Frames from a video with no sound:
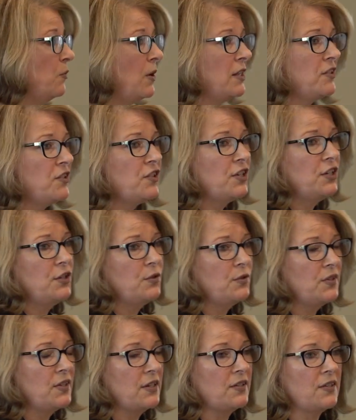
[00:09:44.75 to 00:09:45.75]
it wants to
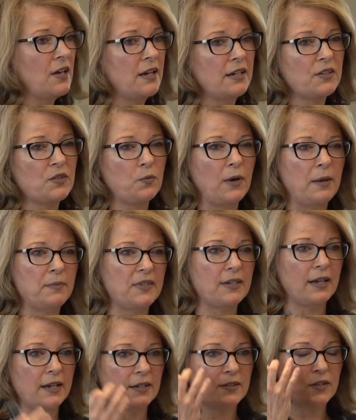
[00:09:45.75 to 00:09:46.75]
use this on its
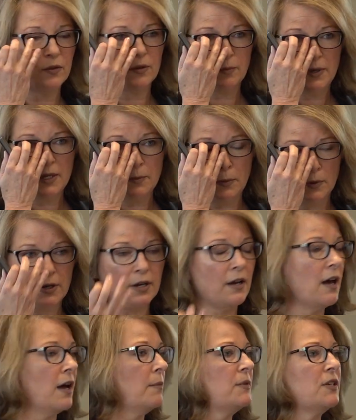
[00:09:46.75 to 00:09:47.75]
website so that people
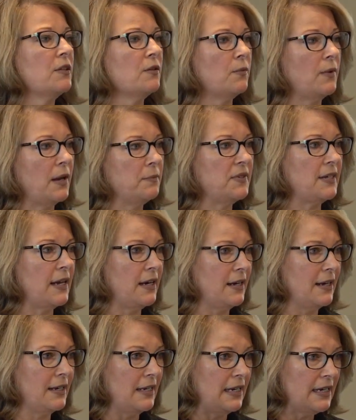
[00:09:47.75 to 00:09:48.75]
can come to the
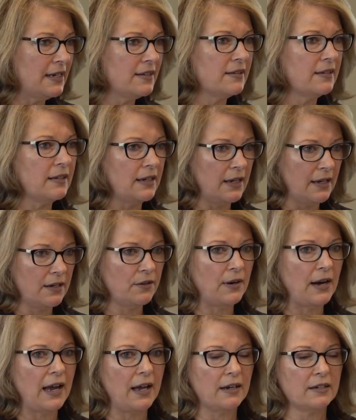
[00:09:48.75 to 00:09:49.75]
website and easily
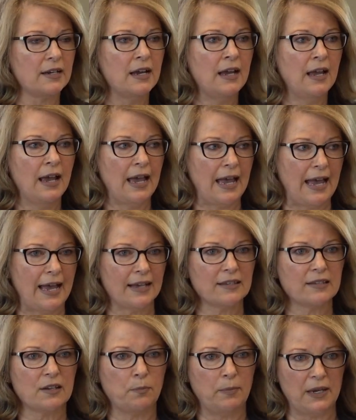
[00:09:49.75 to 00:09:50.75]
interact,
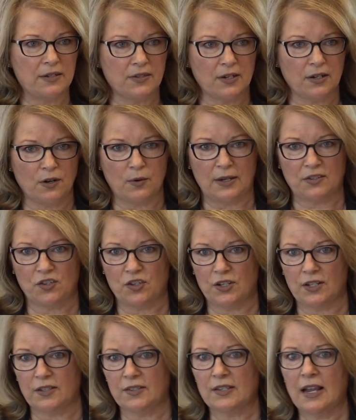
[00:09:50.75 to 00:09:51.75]
ask basic
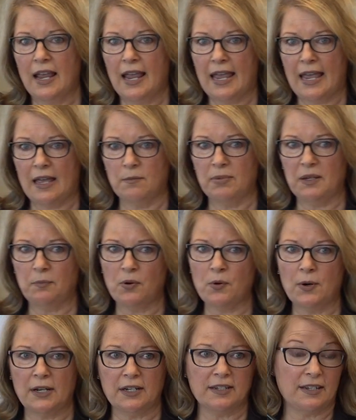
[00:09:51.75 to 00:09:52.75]
questions, and be
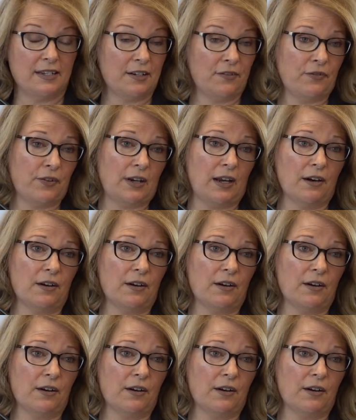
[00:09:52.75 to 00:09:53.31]
pointed to different